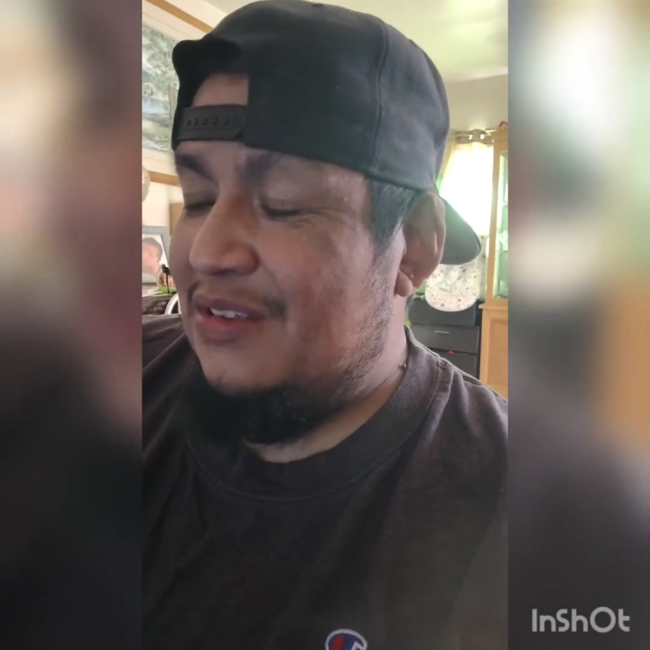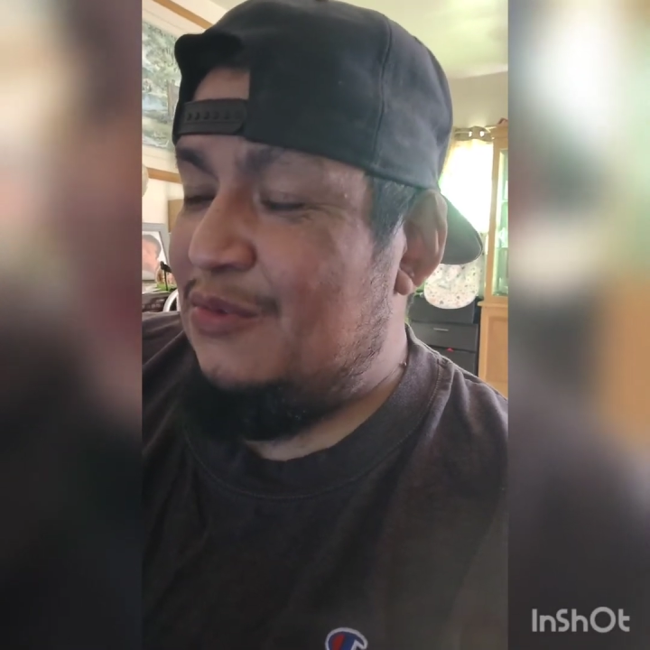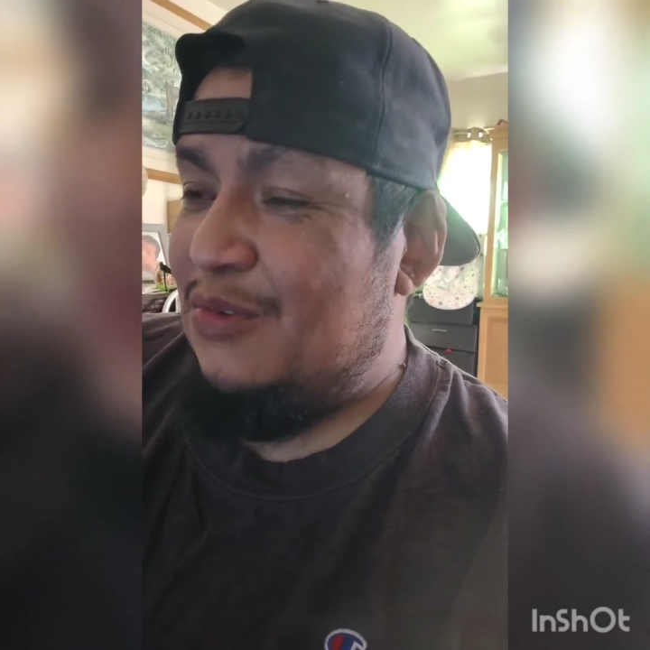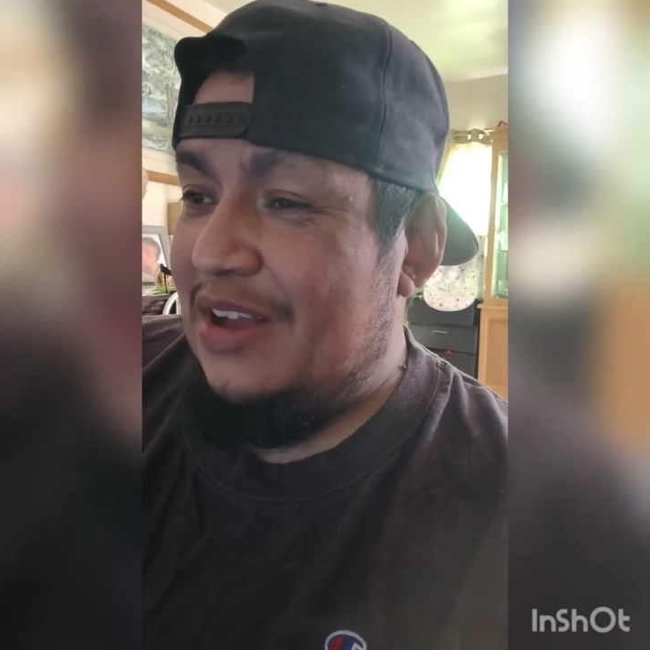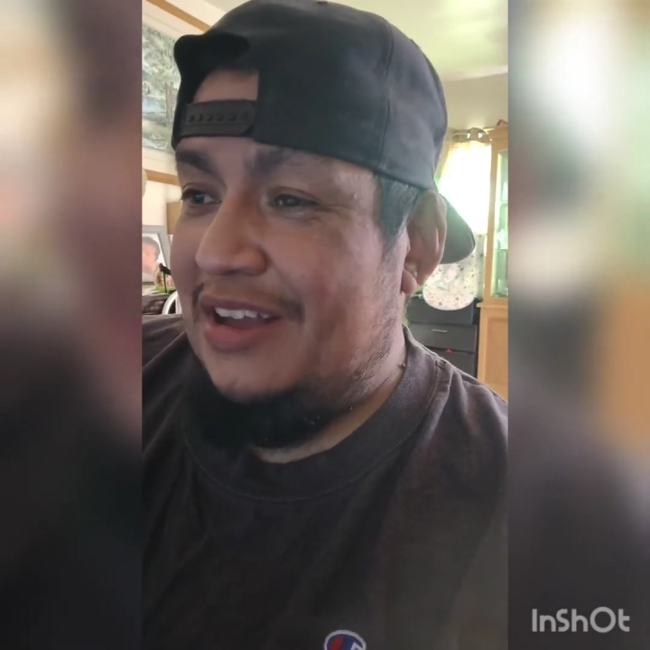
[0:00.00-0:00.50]

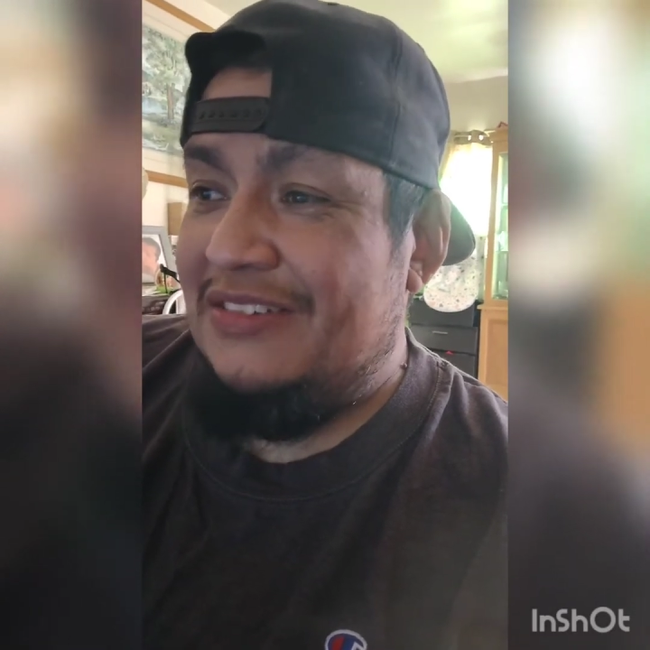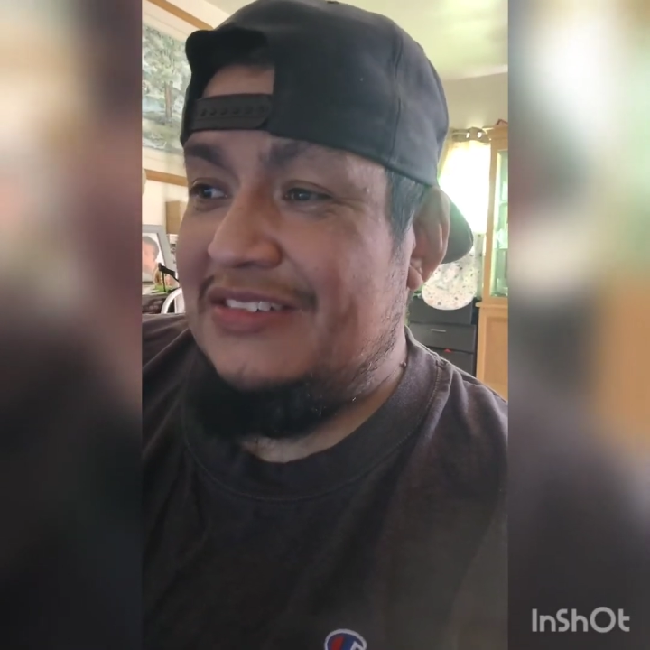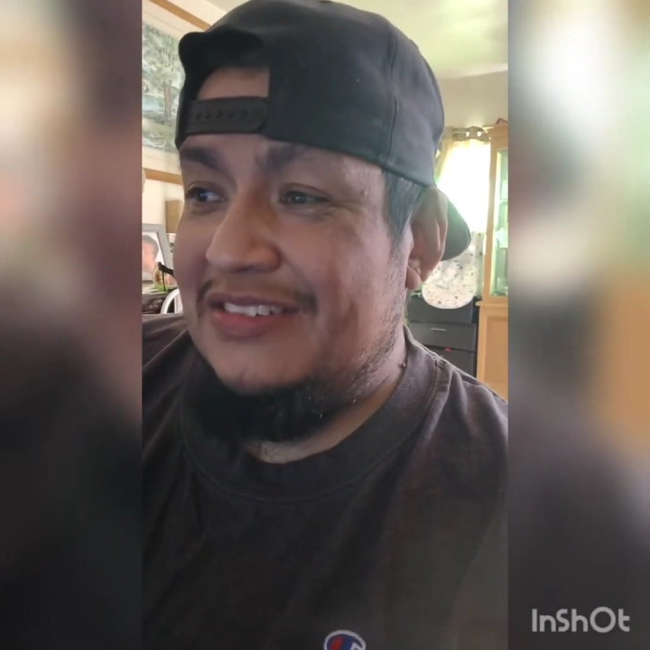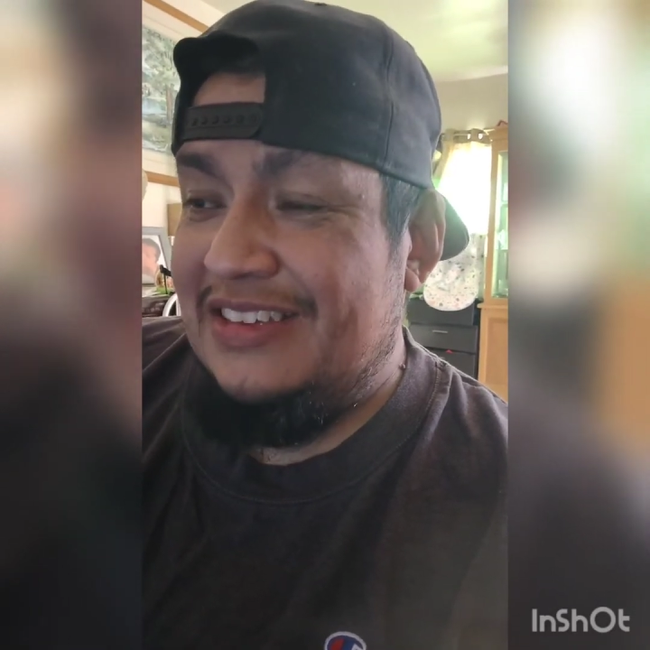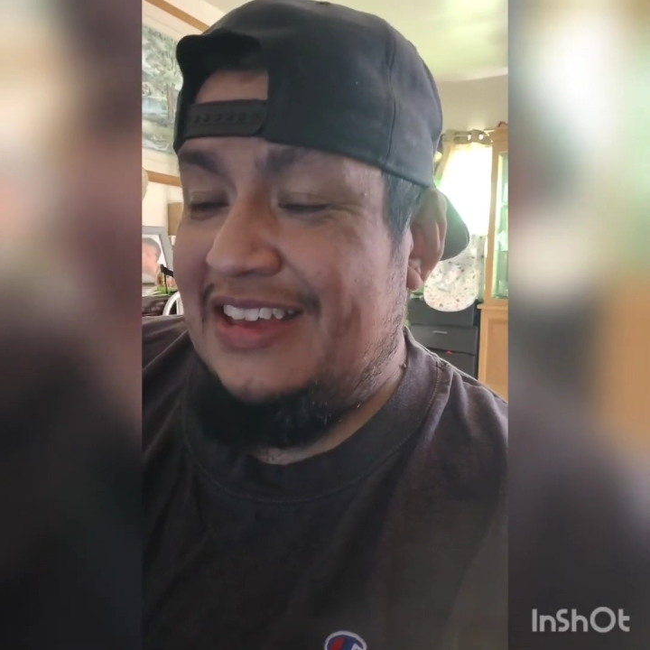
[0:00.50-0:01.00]
Wow.
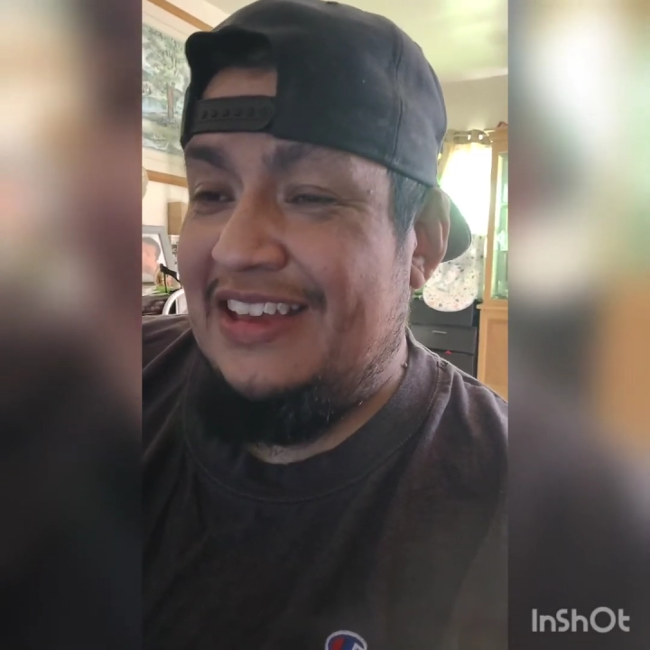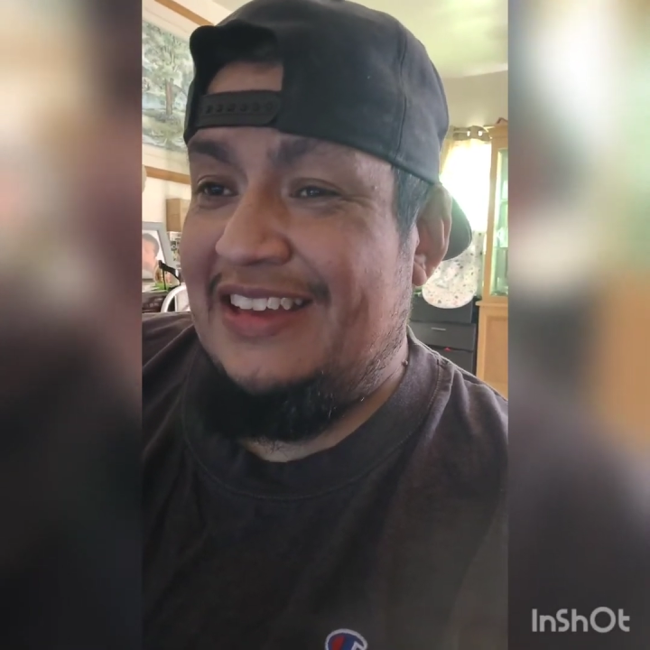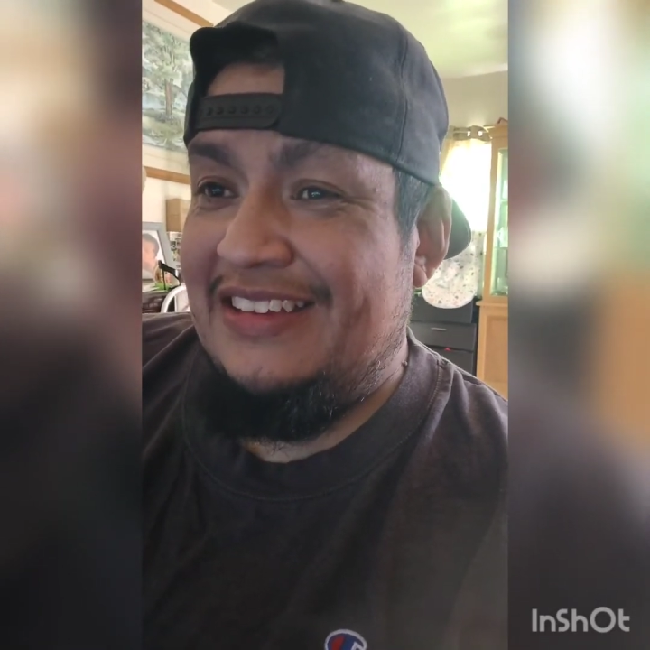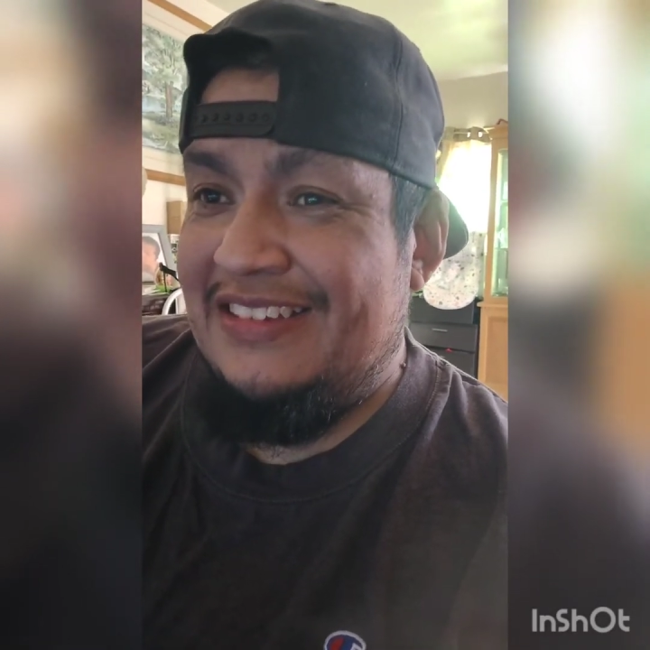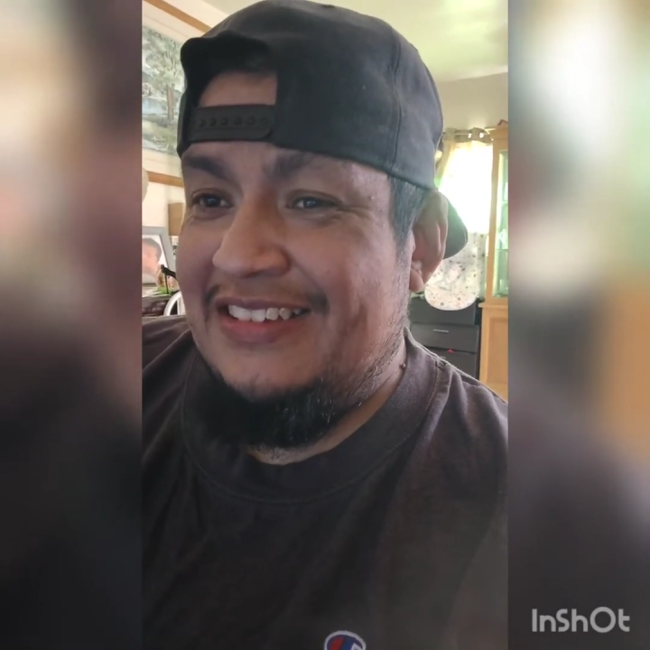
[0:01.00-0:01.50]
Yeah.